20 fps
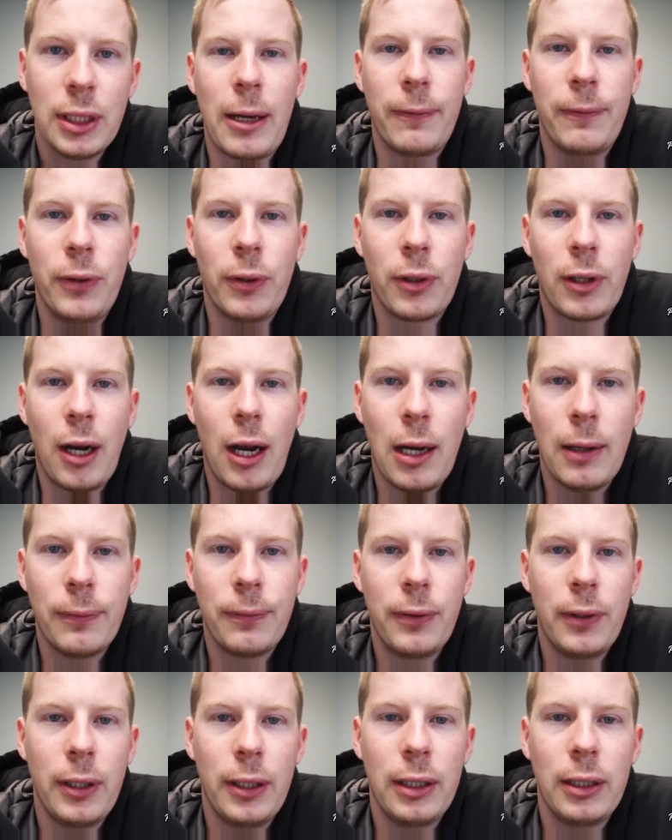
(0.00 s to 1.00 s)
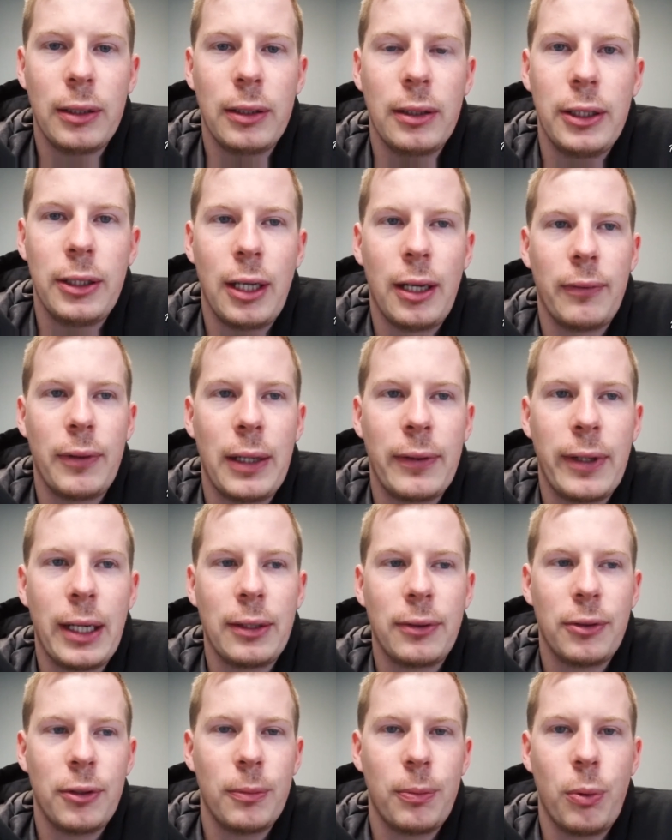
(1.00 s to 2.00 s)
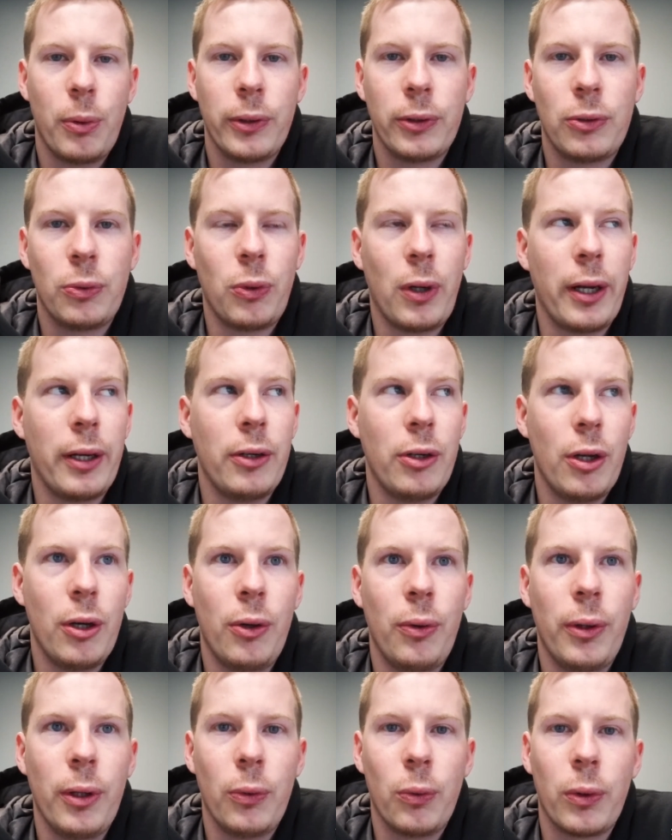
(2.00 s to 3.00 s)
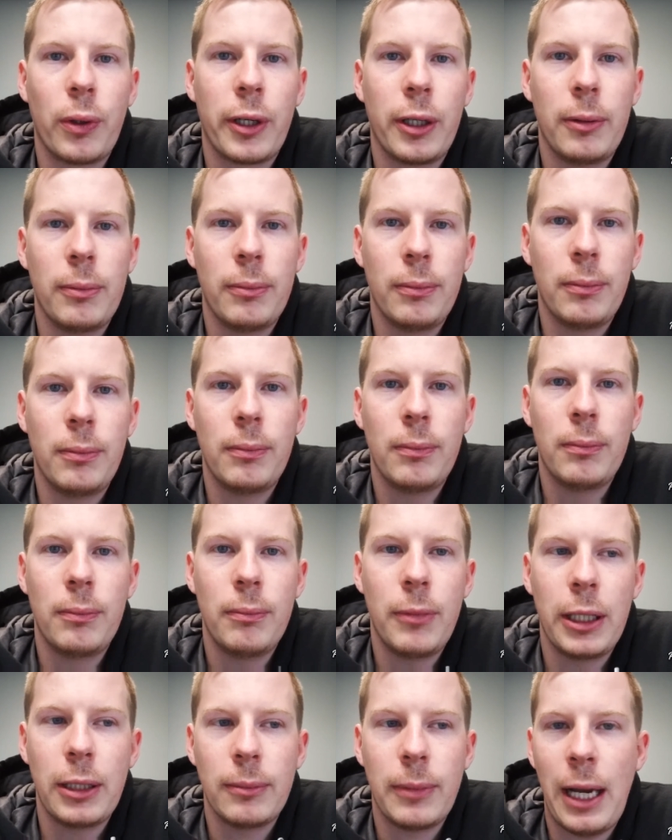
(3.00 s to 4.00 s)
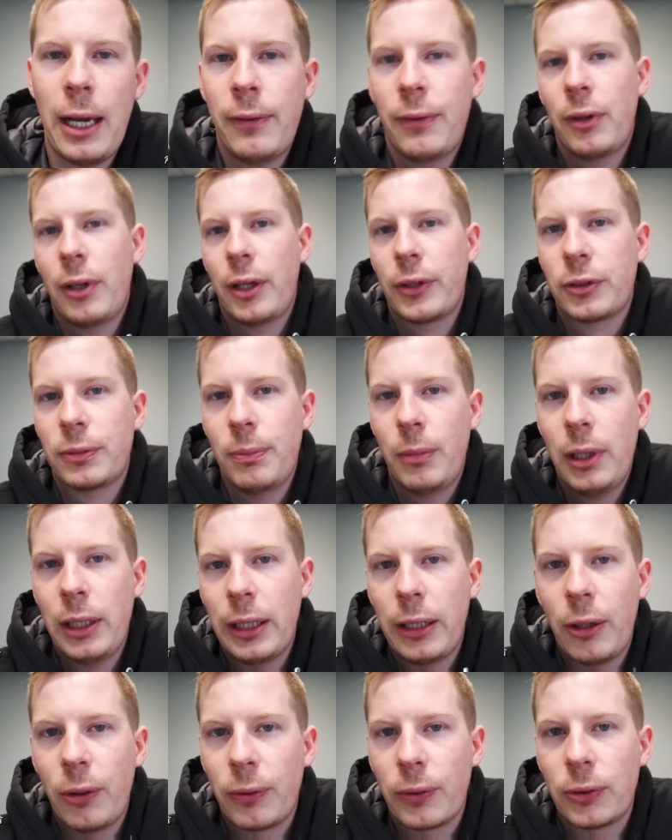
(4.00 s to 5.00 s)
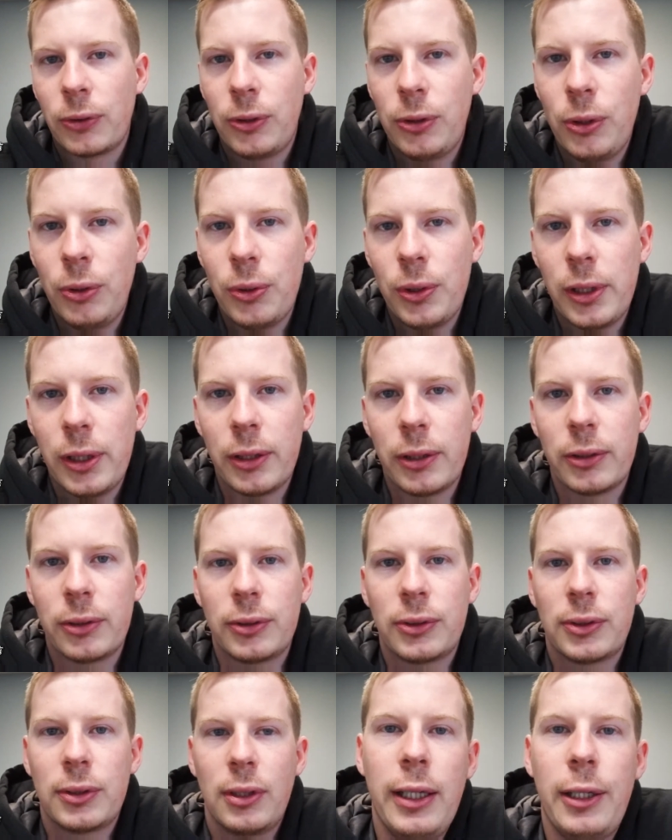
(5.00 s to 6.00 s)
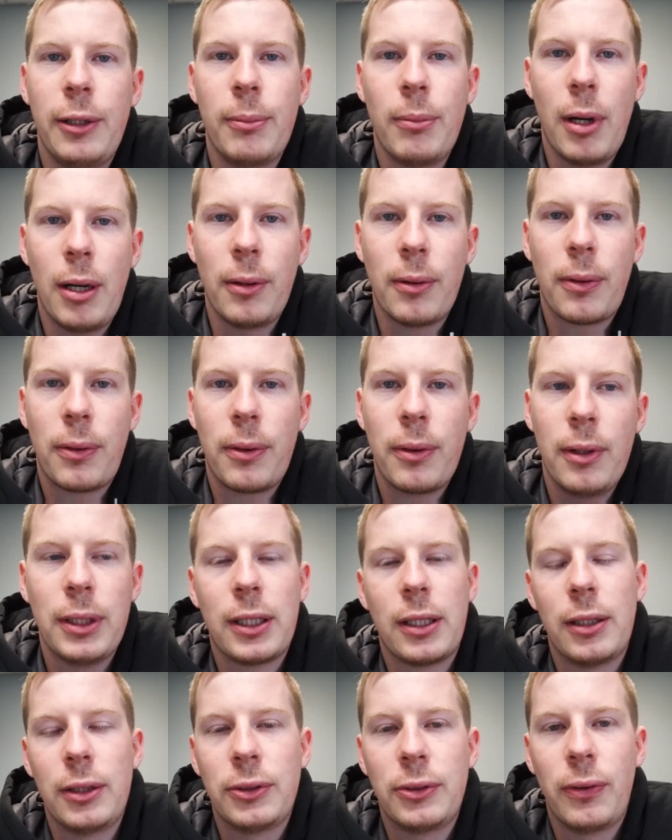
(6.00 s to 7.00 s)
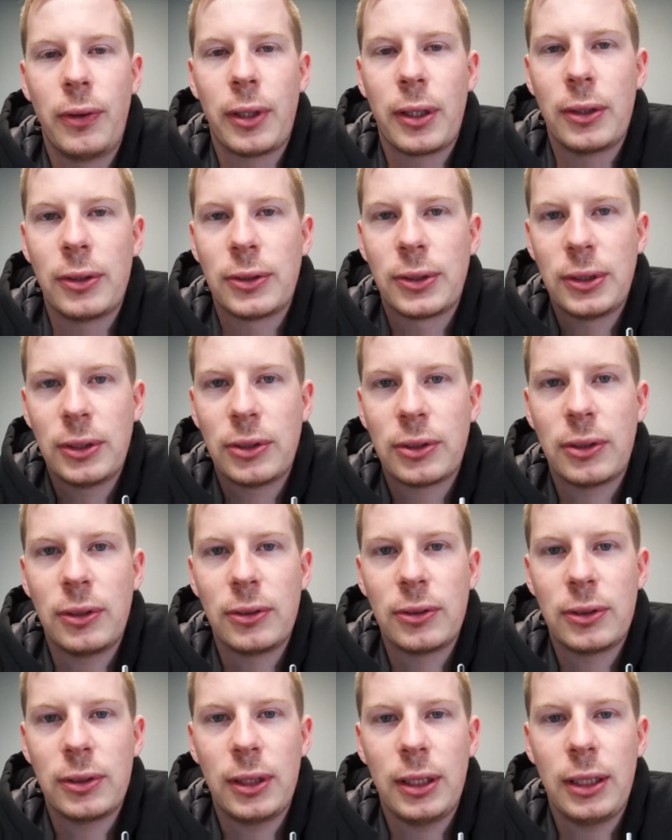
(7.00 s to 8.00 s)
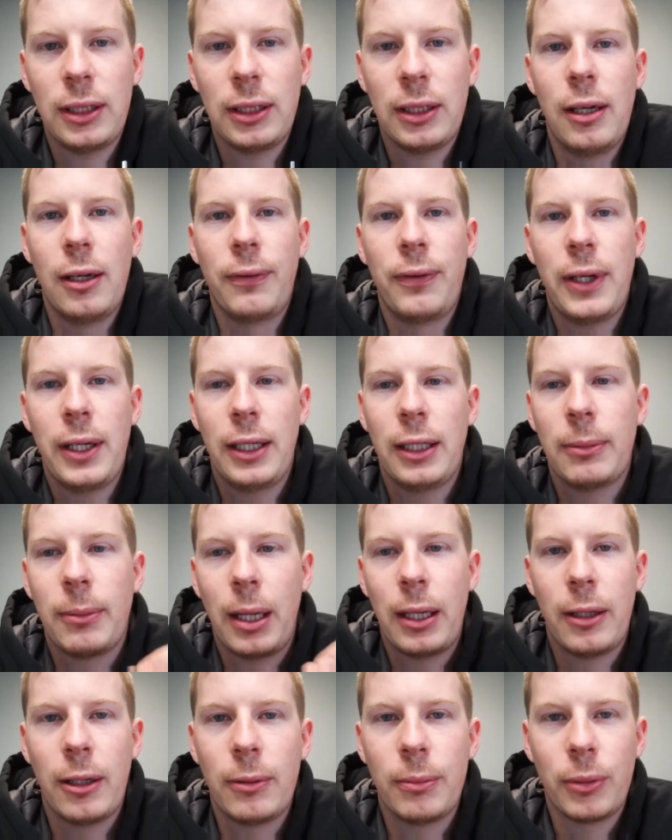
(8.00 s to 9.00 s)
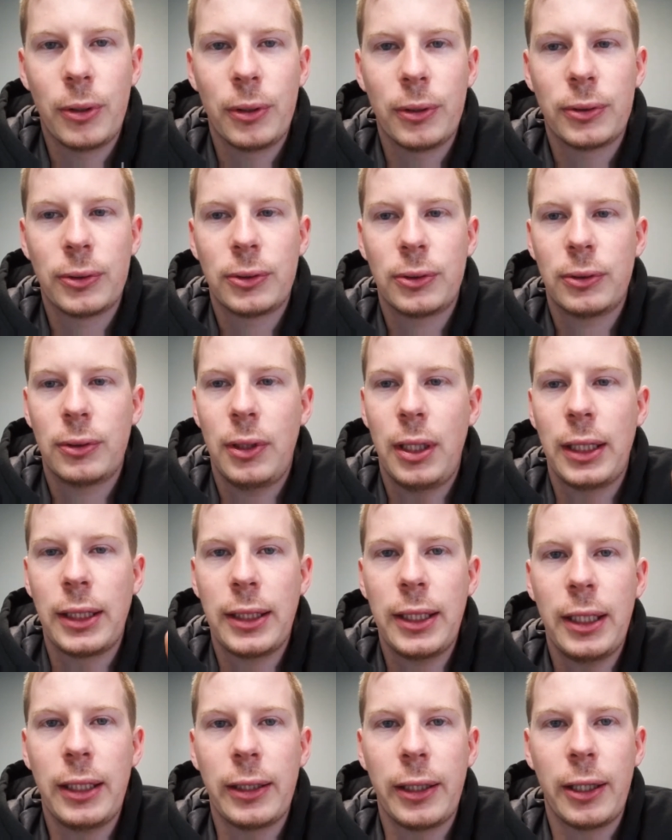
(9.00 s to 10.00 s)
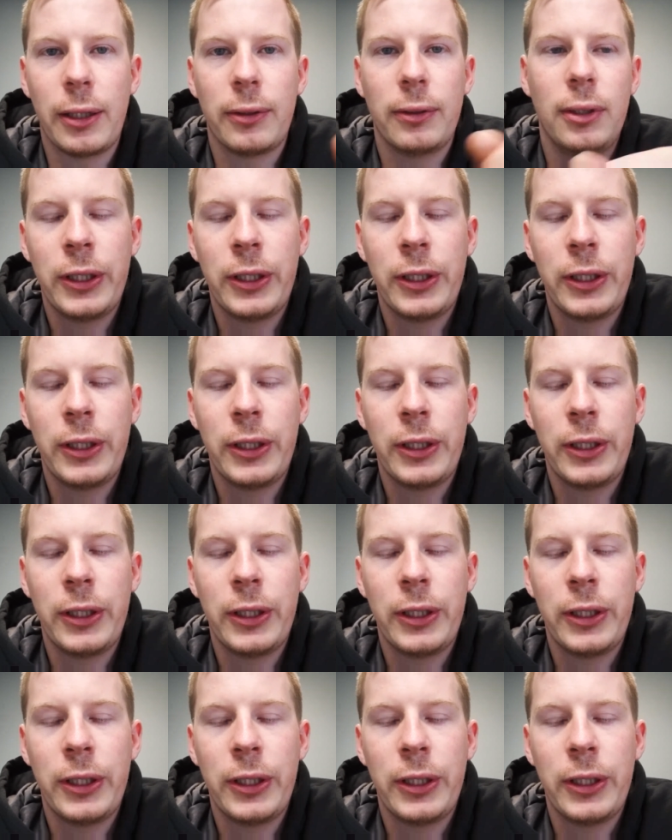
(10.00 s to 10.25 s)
I feel confident. I've gotten to the point where I know that we're gonna I haven't lost money in over 2 years in a month because of the consistency of hitting my numbers and getting there.